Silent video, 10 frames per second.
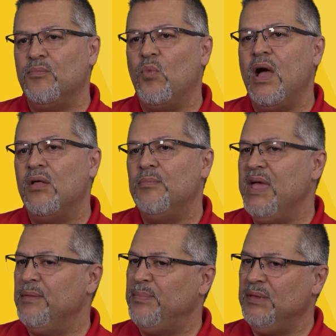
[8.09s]
while
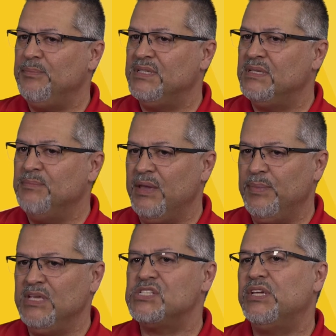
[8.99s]
may be, may
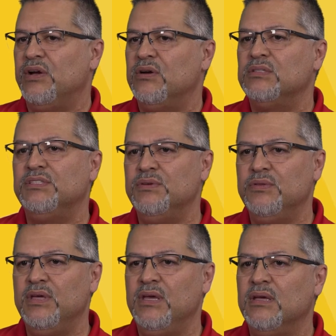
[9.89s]
be secure to
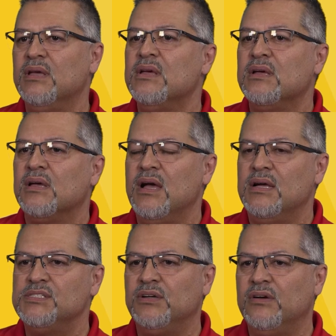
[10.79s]
the
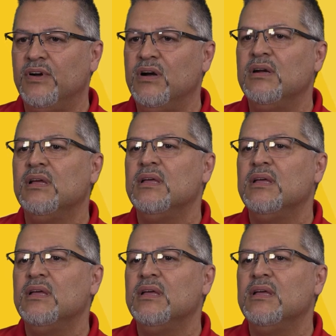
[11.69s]
uh, server,